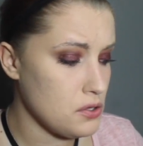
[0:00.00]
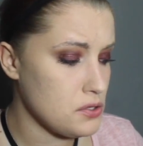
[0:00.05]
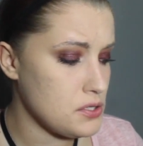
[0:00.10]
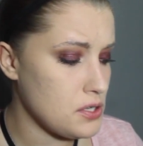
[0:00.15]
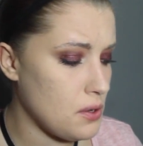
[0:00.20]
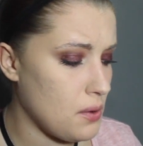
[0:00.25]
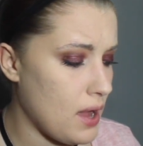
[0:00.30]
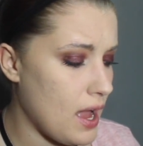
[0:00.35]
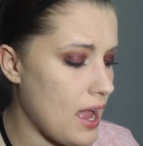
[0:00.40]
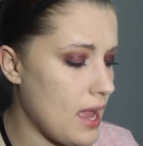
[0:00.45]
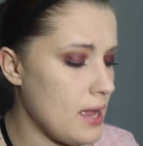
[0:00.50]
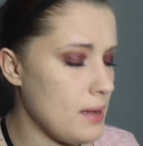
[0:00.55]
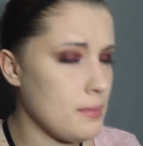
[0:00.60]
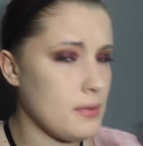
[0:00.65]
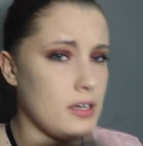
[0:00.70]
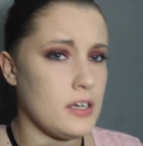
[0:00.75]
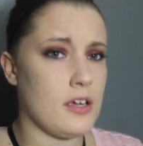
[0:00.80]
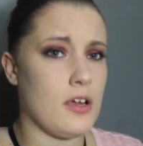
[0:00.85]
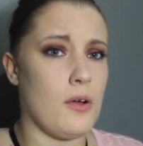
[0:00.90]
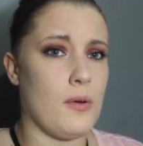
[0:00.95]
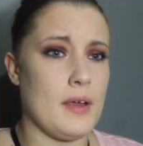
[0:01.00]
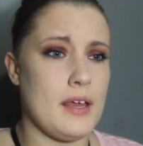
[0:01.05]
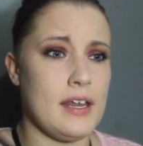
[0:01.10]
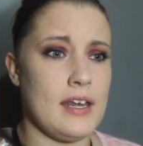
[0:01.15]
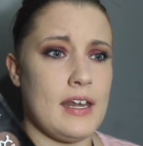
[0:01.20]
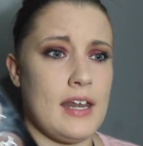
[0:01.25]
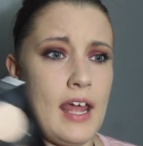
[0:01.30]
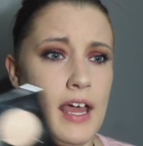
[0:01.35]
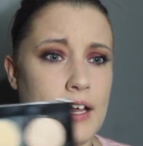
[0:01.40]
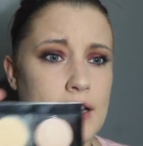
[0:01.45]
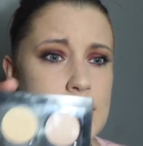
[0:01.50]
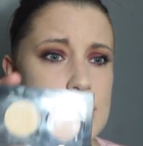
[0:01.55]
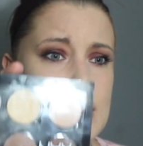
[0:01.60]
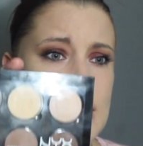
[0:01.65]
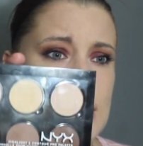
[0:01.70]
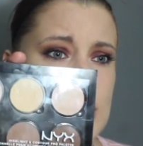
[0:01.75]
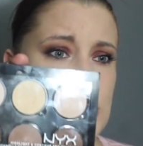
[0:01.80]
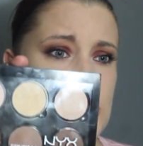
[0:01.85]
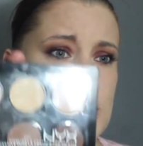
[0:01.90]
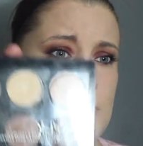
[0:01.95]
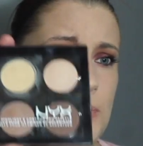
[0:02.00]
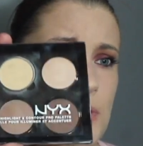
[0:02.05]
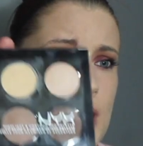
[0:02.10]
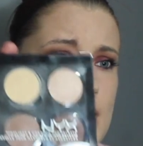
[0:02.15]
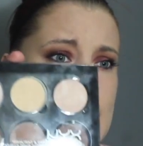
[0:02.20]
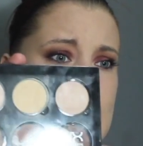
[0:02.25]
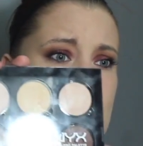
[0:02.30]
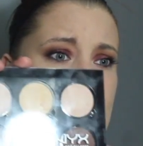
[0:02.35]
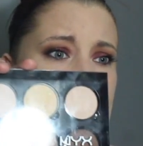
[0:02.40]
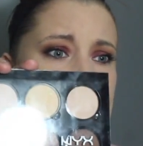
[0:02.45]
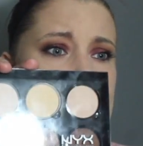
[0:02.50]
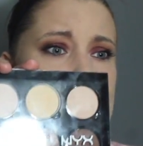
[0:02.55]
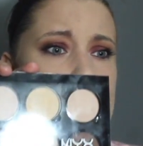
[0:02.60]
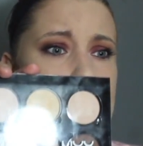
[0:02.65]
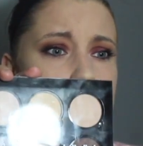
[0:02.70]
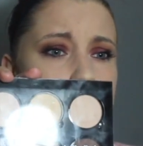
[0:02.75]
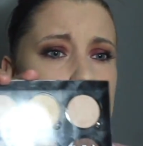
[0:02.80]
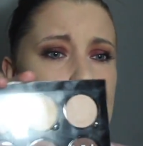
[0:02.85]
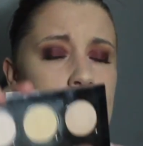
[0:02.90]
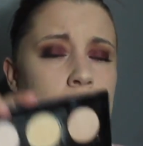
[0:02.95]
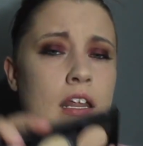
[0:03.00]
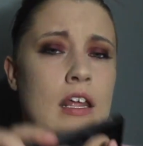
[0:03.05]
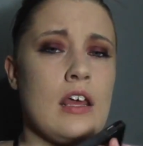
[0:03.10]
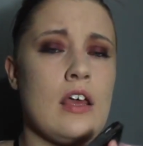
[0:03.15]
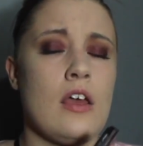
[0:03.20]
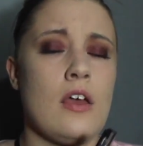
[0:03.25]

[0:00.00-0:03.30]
So I am going to go in next and just bronze up my skin